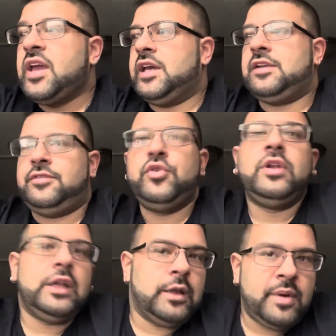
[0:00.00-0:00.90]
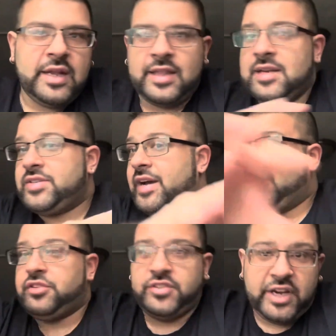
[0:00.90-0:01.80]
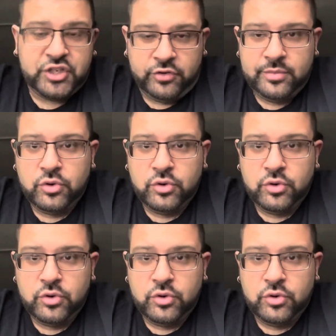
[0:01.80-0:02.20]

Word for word: And if you eliminate that entire section of the